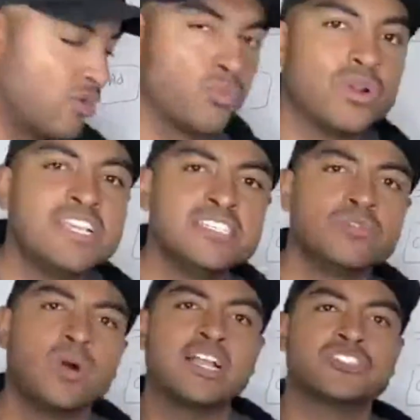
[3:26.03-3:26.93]
reason
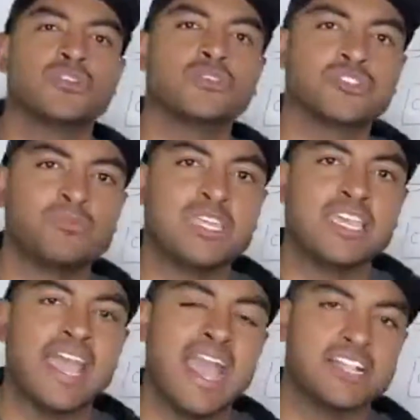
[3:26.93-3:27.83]
why social
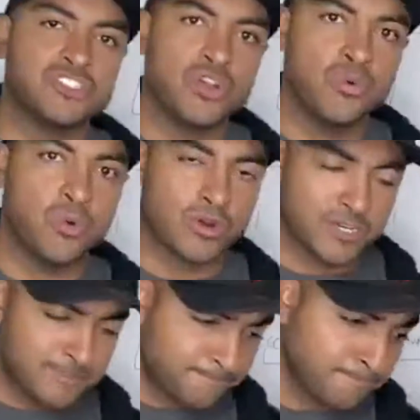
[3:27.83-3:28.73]
media ads don't work
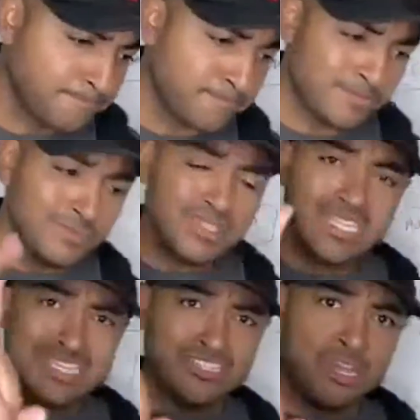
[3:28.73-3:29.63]

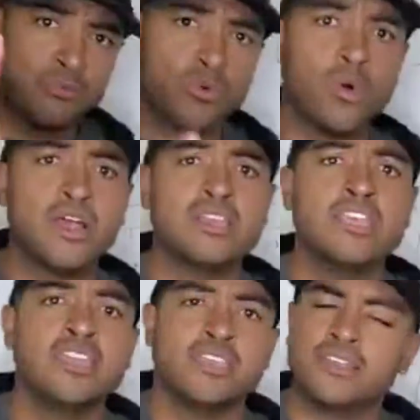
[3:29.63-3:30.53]
is, number one,
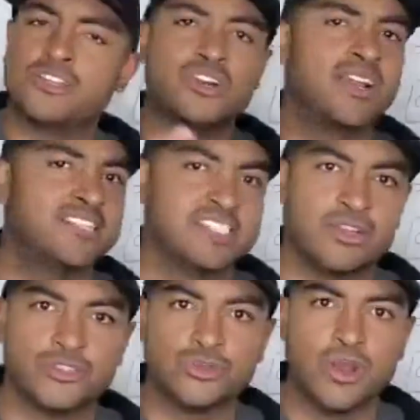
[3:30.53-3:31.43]
you're trying to sell
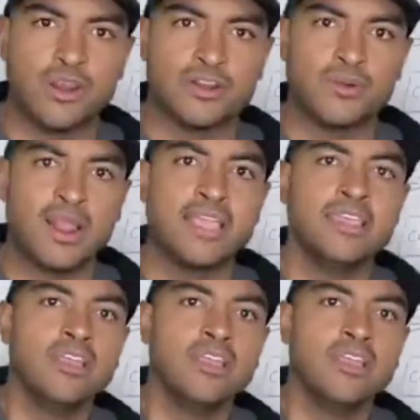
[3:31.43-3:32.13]
too hard, right?